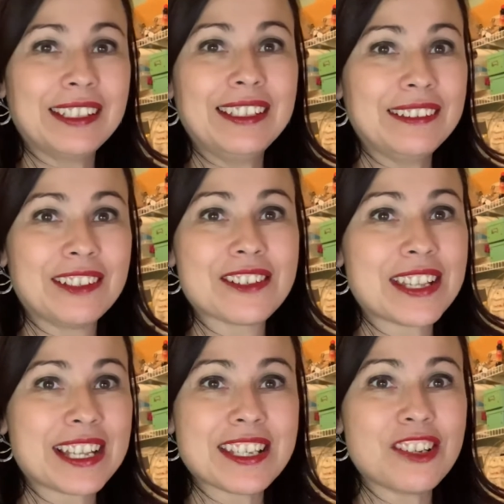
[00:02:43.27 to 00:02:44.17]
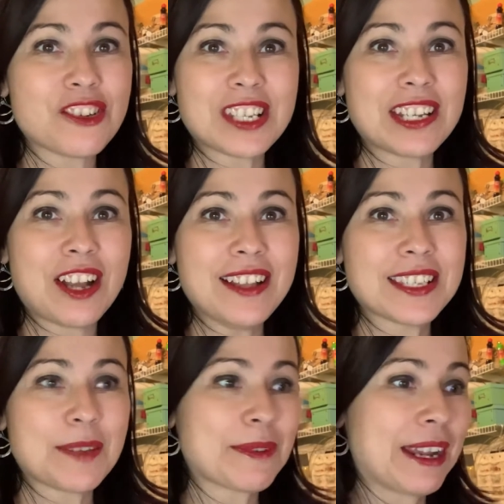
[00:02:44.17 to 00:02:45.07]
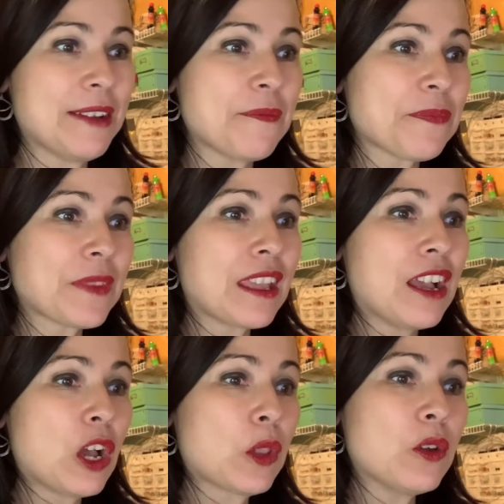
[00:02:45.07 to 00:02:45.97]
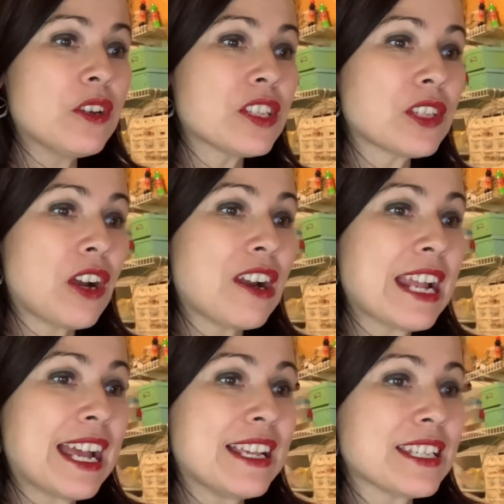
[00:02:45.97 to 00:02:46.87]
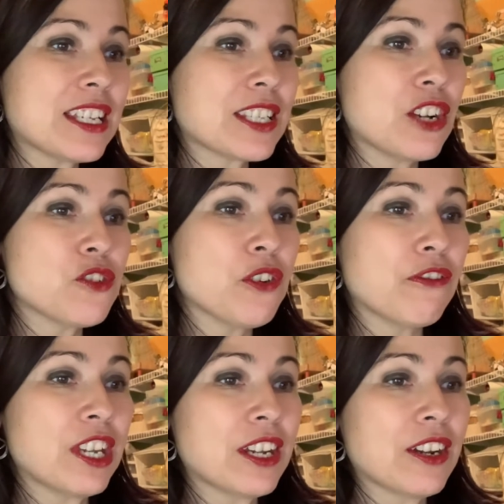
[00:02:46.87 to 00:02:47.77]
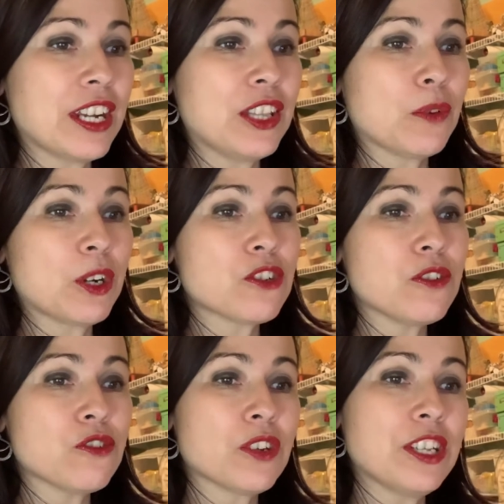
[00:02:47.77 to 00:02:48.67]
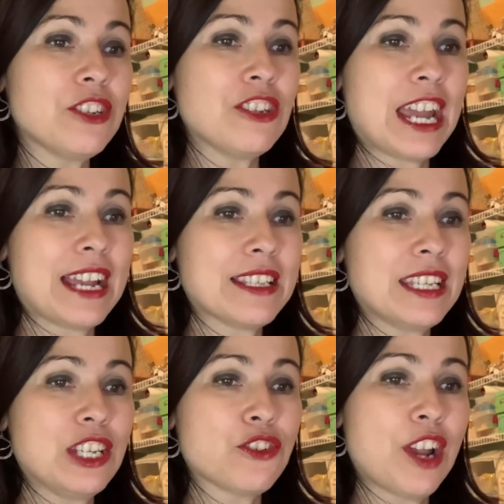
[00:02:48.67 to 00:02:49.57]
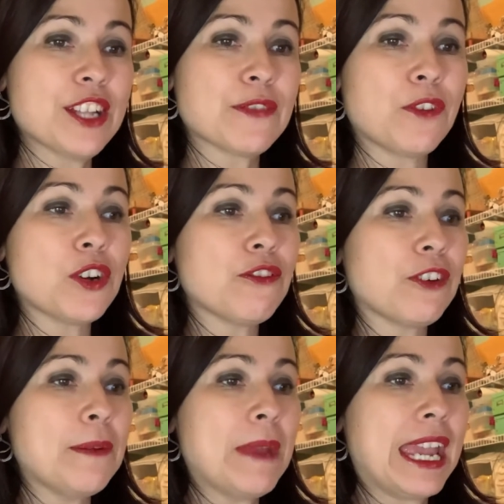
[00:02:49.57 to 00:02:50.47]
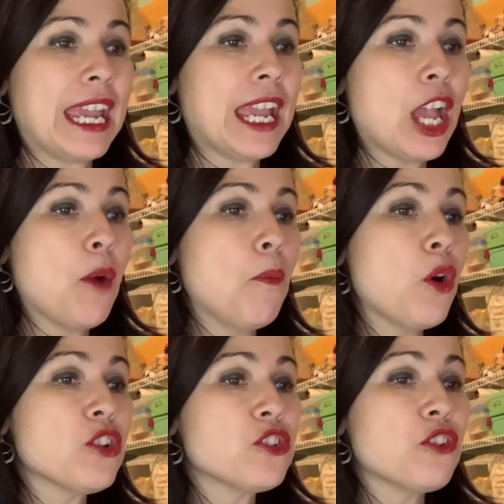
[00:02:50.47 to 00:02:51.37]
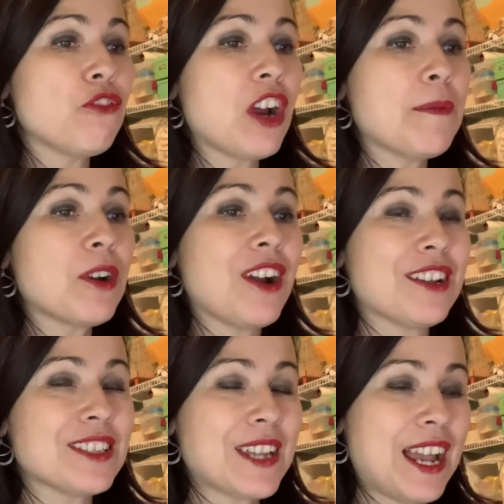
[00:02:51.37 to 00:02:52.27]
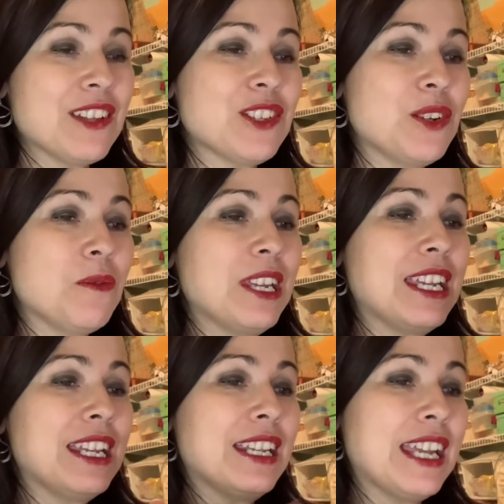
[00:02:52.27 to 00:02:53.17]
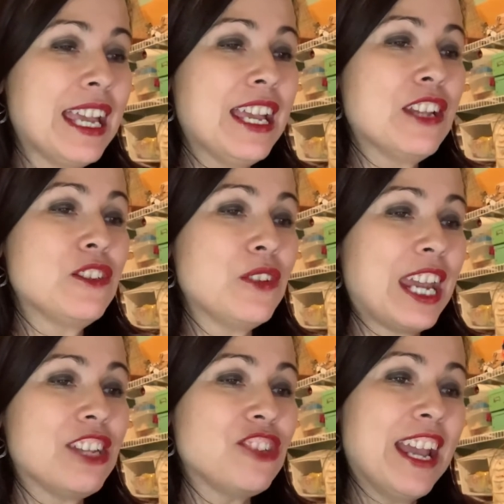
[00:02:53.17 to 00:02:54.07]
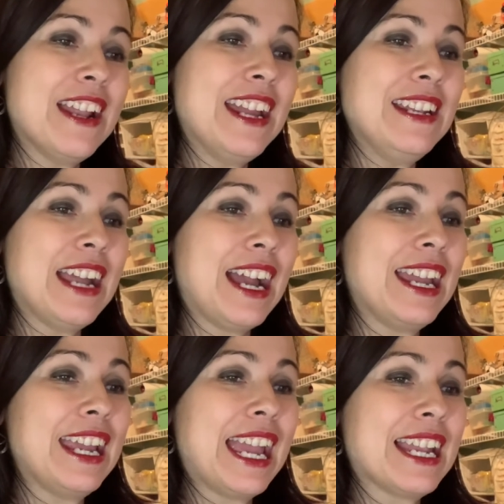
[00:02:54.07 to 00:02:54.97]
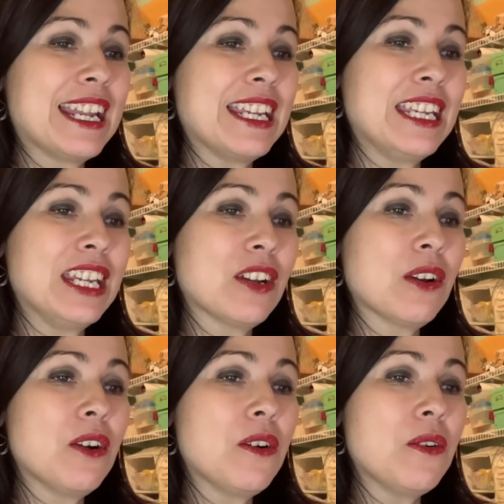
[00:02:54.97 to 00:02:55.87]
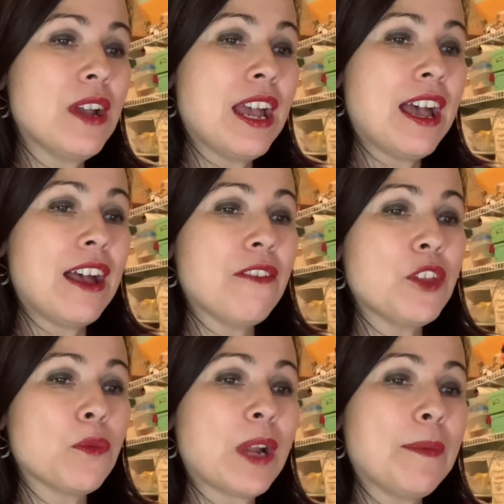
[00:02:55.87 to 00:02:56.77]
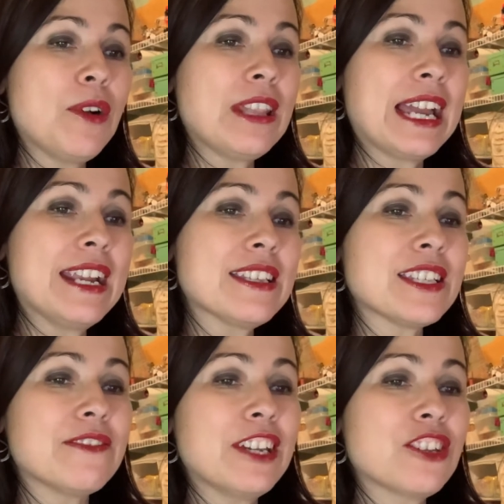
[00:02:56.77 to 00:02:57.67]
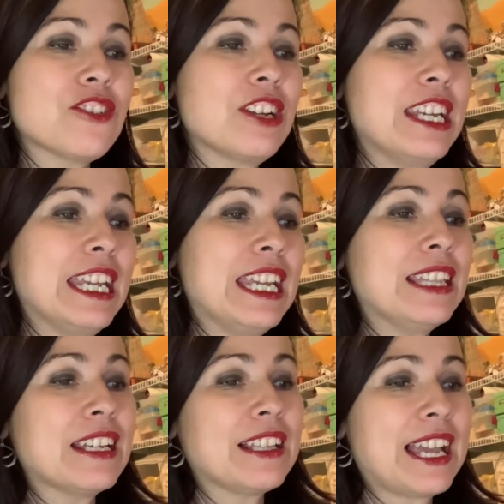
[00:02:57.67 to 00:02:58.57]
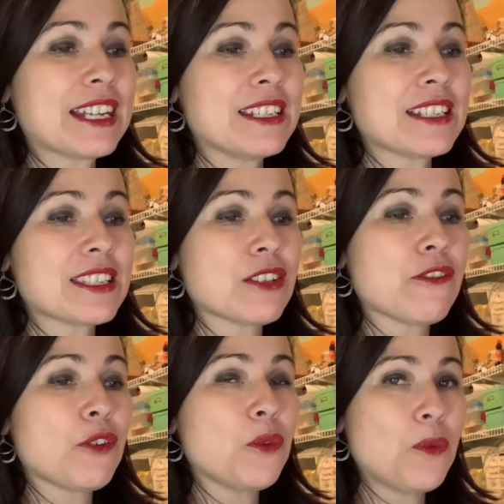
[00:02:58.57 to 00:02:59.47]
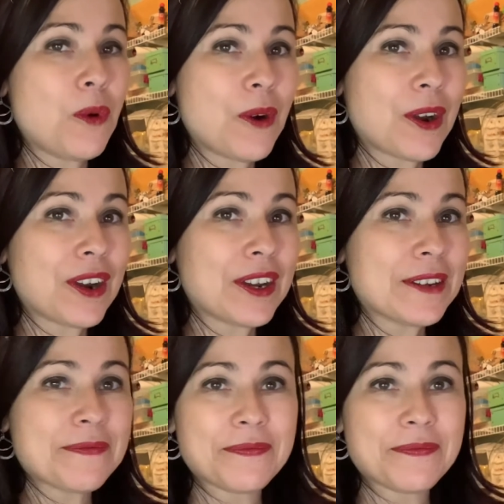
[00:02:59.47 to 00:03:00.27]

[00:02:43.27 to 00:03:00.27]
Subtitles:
that's an interesting concept, right? Luke starred as a central figure in the original trilogy as he transformed from a moisture farmer on Tatooine to a Jedi Knight and a hero of the Rebel Alliance's victory in the Galactic Civil War.